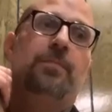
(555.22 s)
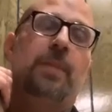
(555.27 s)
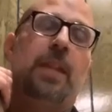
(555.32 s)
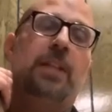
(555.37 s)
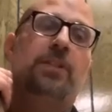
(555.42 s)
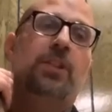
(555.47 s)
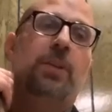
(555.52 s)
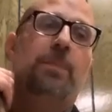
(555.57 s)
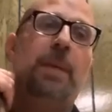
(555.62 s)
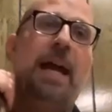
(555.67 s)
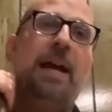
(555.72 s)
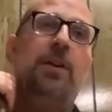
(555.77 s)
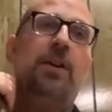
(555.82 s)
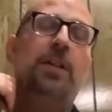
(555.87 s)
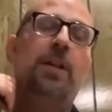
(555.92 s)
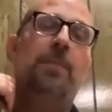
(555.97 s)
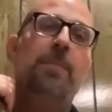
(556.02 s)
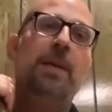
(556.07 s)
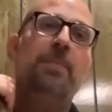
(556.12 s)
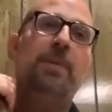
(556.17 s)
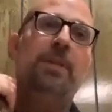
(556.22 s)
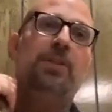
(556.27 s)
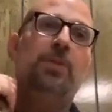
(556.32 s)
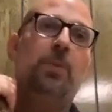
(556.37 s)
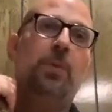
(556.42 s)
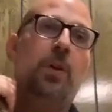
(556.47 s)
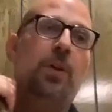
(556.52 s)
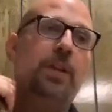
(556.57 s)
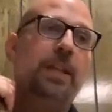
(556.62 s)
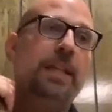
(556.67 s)
It's about a commitment
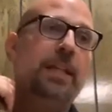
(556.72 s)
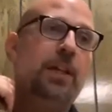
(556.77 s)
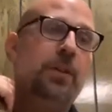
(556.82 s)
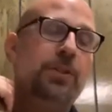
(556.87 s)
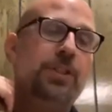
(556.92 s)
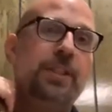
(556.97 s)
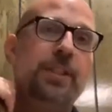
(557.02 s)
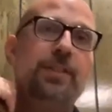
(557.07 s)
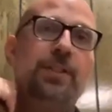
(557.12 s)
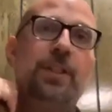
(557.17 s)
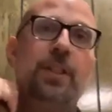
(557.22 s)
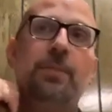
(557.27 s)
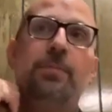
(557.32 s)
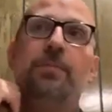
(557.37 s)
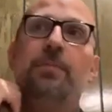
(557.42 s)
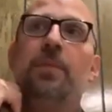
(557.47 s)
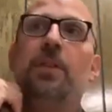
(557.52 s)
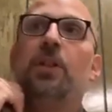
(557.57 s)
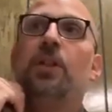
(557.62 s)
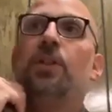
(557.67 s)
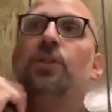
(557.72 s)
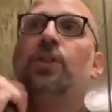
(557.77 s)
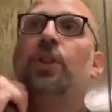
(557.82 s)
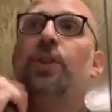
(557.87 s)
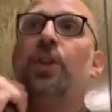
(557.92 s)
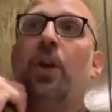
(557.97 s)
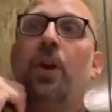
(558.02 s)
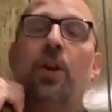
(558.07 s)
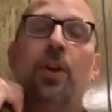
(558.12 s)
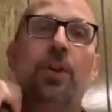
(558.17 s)
to our ecosystem, to
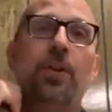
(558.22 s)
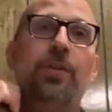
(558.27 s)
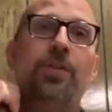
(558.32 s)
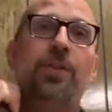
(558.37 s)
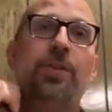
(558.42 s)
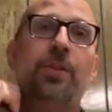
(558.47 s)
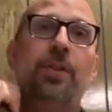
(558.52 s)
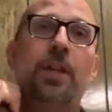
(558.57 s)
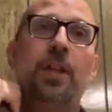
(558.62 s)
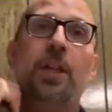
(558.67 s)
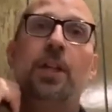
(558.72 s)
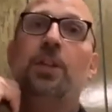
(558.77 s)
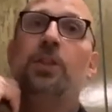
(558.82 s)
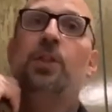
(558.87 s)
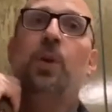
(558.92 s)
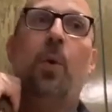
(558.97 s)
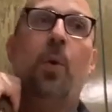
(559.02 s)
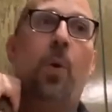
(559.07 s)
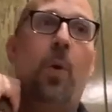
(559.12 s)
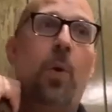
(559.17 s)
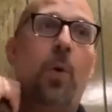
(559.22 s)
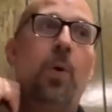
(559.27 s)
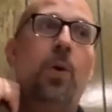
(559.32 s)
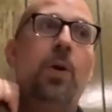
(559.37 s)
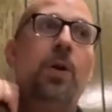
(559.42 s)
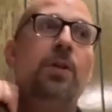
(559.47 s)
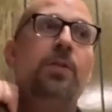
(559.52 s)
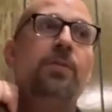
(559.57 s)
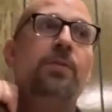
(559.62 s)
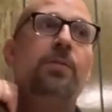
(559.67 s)
the earth, to
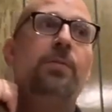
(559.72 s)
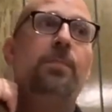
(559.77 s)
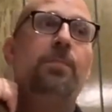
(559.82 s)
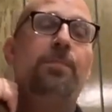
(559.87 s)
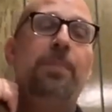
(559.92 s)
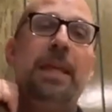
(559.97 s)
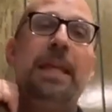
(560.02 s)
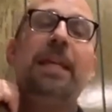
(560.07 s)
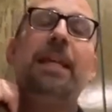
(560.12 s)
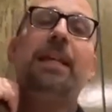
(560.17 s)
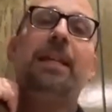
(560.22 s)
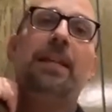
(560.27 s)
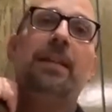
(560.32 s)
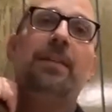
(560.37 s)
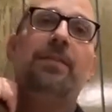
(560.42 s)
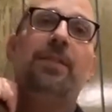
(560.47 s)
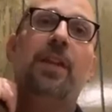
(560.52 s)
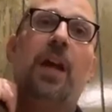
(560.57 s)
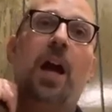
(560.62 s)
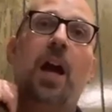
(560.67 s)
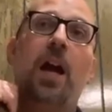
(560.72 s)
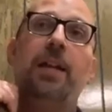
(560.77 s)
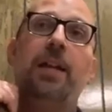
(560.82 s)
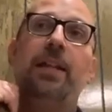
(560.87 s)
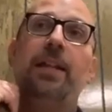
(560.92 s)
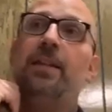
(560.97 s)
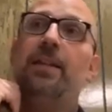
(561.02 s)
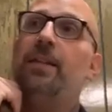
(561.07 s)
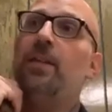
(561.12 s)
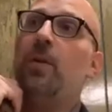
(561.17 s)
all beings on
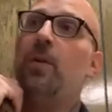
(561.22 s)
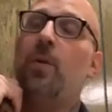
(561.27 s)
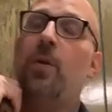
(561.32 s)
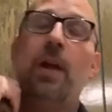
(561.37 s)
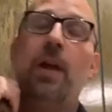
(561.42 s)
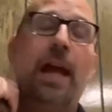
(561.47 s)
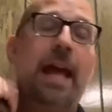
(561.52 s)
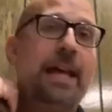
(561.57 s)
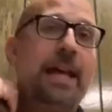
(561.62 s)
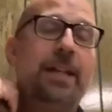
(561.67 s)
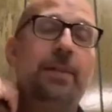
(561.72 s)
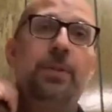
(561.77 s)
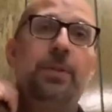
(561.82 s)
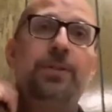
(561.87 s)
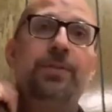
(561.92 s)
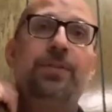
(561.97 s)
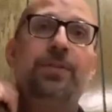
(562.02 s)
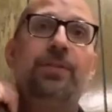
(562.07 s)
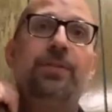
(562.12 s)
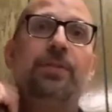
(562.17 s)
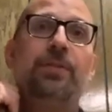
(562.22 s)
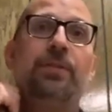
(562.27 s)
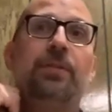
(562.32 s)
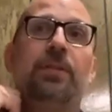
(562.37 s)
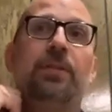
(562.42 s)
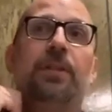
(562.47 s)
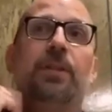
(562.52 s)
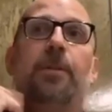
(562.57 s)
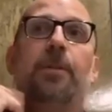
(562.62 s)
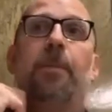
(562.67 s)
it, all animals.
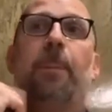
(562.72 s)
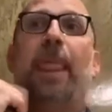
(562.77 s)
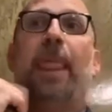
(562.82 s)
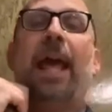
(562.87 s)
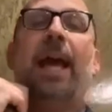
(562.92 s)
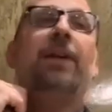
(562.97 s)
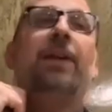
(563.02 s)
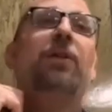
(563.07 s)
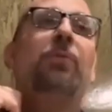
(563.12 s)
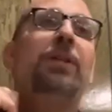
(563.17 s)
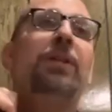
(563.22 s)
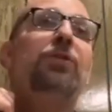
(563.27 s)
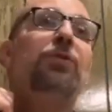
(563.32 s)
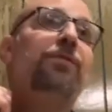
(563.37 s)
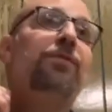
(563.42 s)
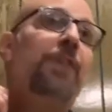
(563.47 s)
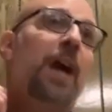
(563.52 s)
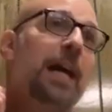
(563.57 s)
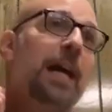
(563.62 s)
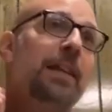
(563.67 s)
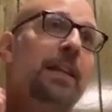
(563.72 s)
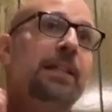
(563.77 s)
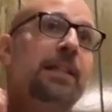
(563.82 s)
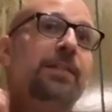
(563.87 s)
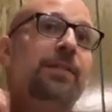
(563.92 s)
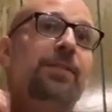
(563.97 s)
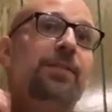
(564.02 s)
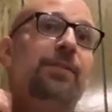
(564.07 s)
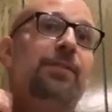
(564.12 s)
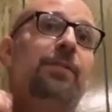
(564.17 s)
How do we do
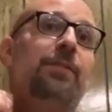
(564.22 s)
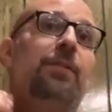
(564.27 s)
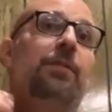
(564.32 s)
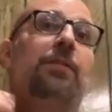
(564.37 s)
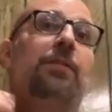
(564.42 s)
violence?